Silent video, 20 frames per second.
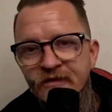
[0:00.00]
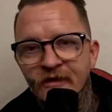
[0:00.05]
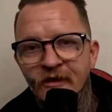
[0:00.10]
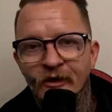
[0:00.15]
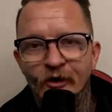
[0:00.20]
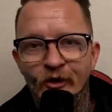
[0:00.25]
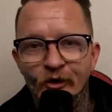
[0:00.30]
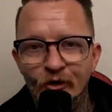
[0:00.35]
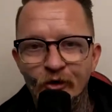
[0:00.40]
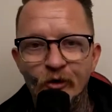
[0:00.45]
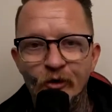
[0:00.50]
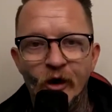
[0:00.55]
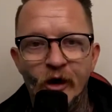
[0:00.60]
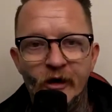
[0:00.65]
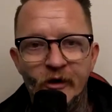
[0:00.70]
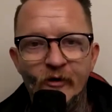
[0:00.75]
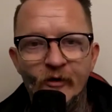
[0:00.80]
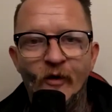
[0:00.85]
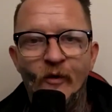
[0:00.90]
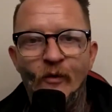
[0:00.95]
who
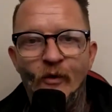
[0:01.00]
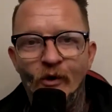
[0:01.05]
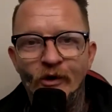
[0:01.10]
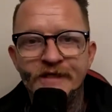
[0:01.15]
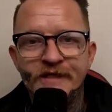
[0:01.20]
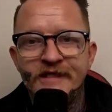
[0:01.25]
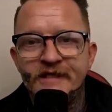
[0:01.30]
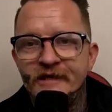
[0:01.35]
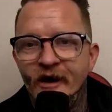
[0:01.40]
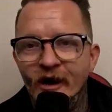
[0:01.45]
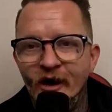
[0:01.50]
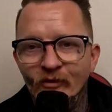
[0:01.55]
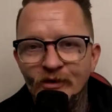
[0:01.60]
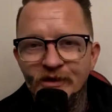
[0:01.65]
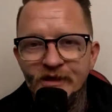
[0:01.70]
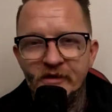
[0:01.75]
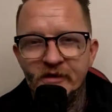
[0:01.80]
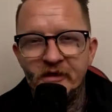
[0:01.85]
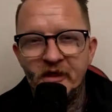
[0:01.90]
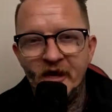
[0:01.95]
are wanting to know what the
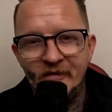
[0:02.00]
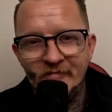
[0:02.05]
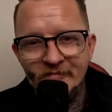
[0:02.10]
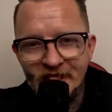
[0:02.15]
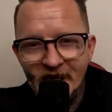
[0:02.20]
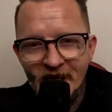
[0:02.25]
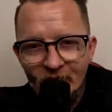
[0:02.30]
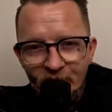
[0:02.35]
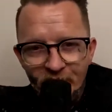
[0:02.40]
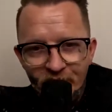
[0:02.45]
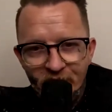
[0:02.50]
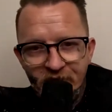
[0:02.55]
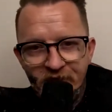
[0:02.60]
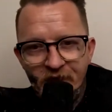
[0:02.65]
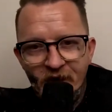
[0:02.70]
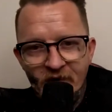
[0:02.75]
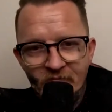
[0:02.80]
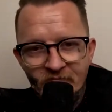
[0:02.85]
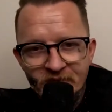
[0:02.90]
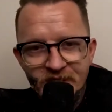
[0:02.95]
thumbs up or the
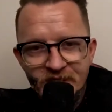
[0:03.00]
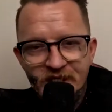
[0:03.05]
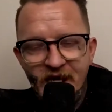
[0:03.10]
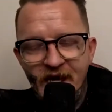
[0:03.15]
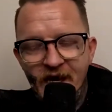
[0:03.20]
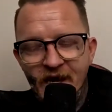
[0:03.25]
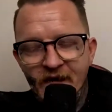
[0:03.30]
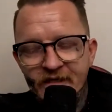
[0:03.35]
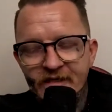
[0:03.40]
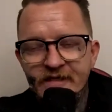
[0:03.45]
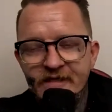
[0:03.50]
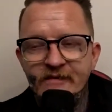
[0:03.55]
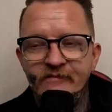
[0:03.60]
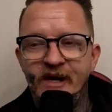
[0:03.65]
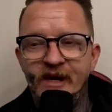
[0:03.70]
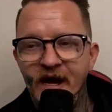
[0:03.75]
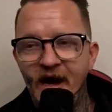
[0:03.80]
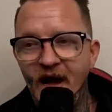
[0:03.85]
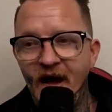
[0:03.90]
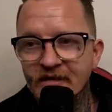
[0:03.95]
thumbs down is
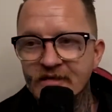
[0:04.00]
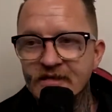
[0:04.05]
about,